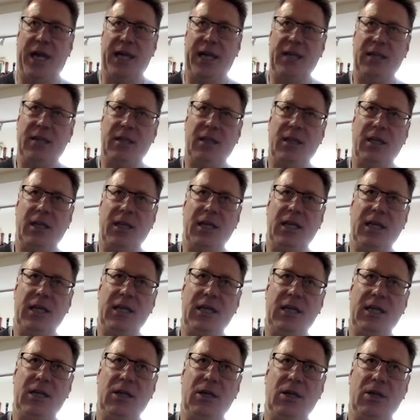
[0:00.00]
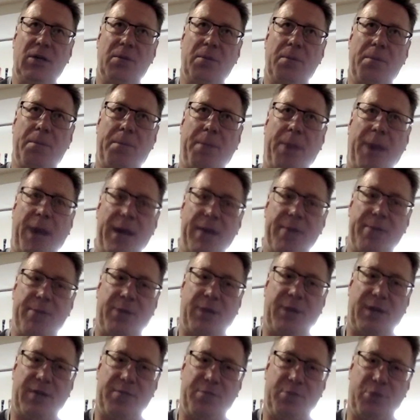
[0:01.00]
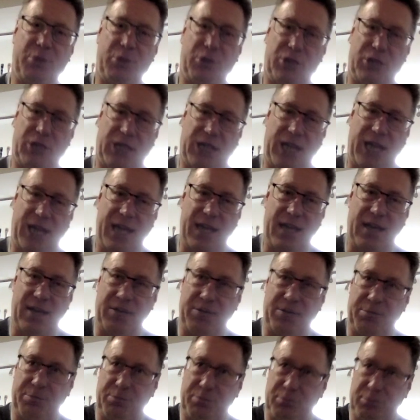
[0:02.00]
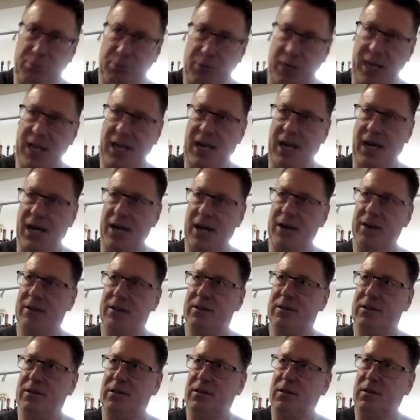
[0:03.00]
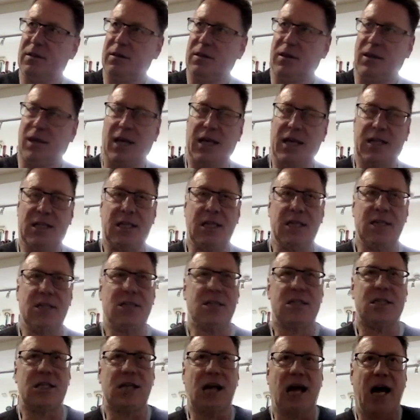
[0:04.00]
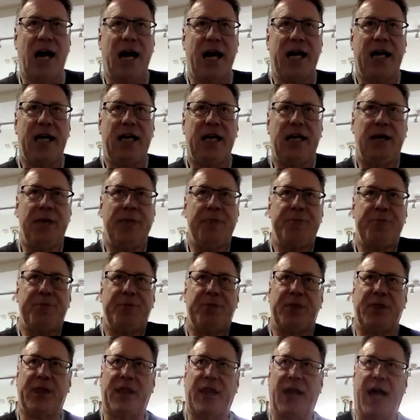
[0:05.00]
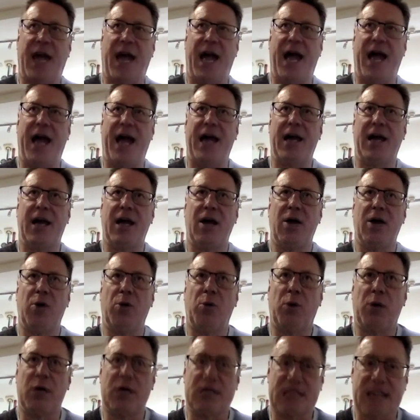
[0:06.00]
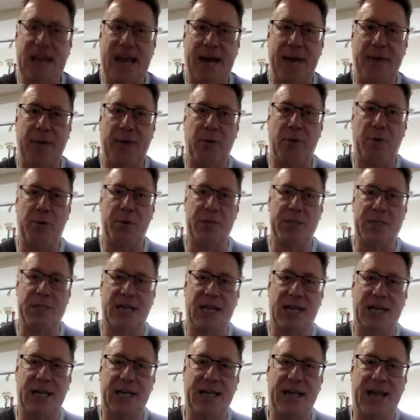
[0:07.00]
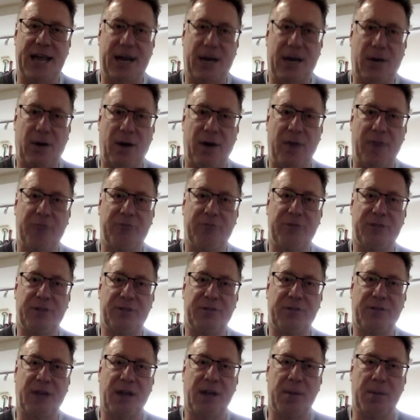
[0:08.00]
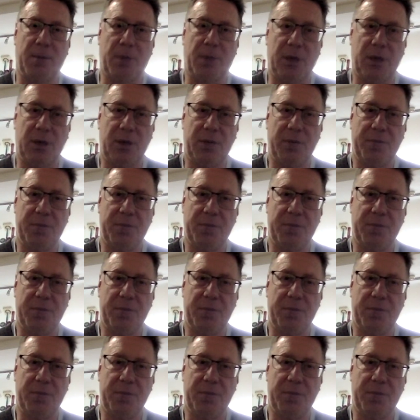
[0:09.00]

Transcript: In the paper they put together here, they did say that West Ham will be selling that ground for development,